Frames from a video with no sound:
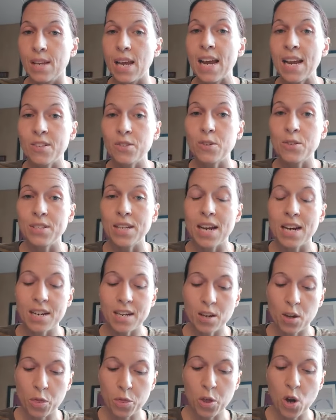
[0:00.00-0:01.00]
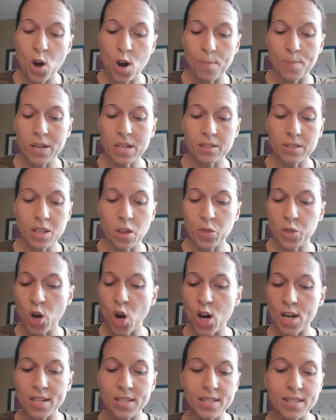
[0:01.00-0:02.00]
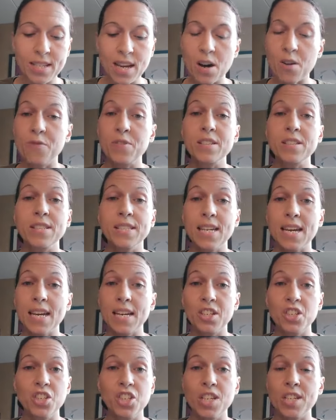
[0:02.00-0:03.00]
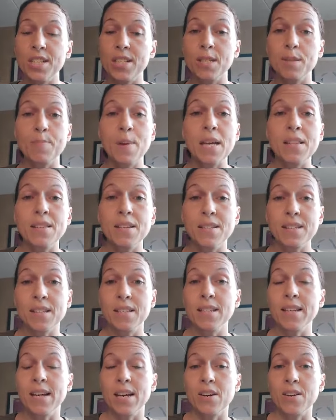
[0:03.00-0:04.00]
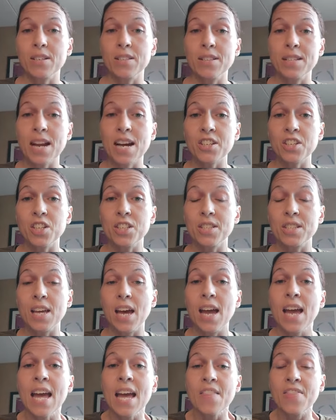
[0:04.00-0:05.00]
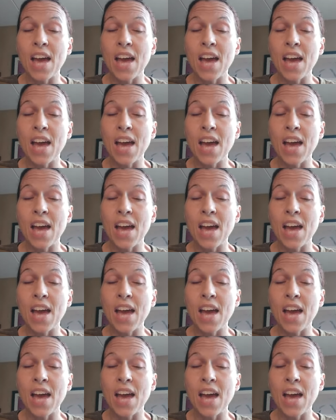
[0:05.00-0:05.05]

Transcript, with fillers: entertaining a thought because the thought itself is sin jesus made this clear it's not just the